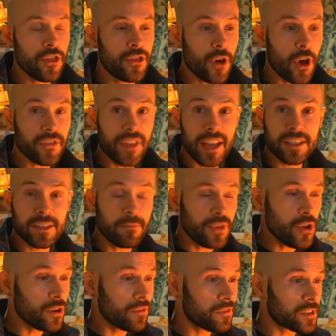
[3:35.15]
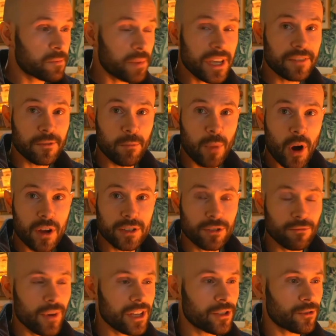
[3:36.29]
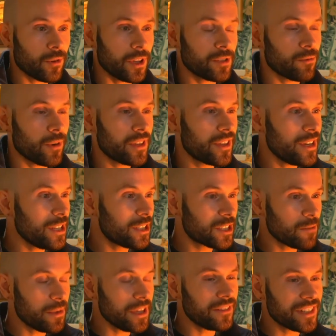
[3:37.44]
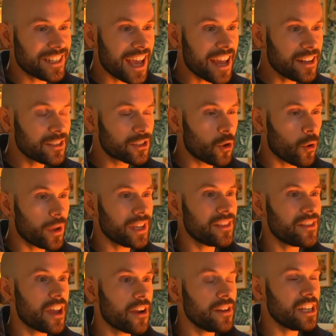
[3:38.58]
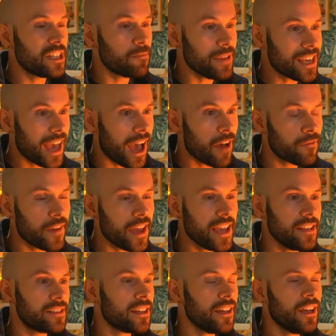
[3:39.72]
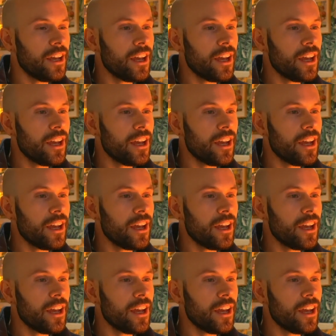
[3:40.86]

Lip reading: That's a beautiful space for bars and restaurants, right? There needs to be, the tenants going in there need to be cafes.